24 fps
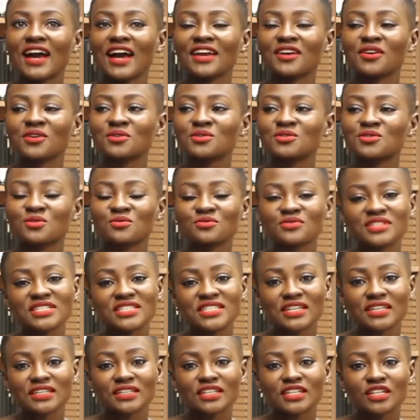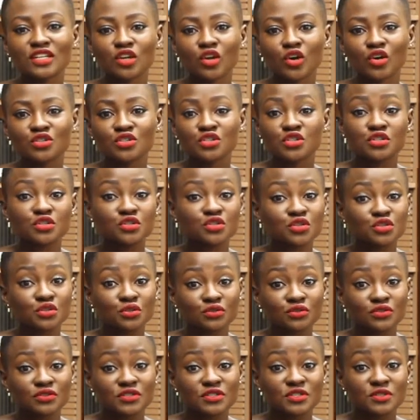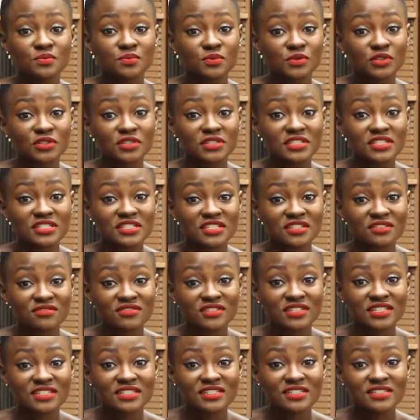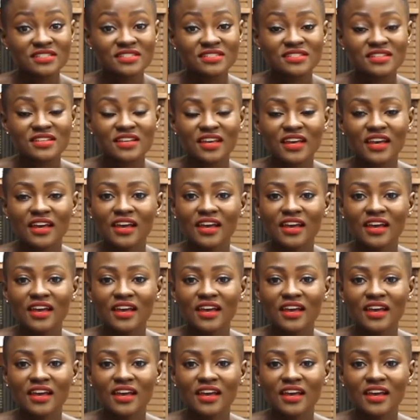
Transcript: I also recently launched a children's book series